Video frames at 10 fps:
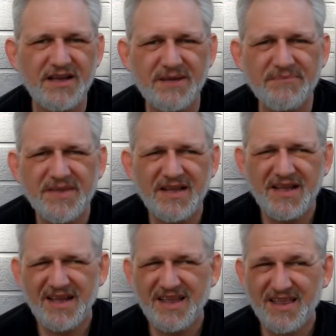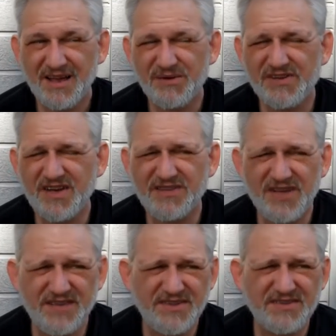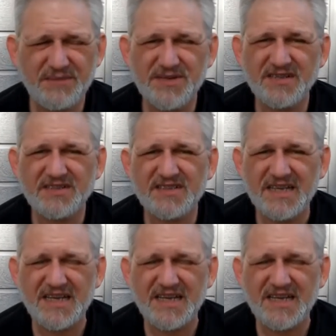That was kind of a heavy subject,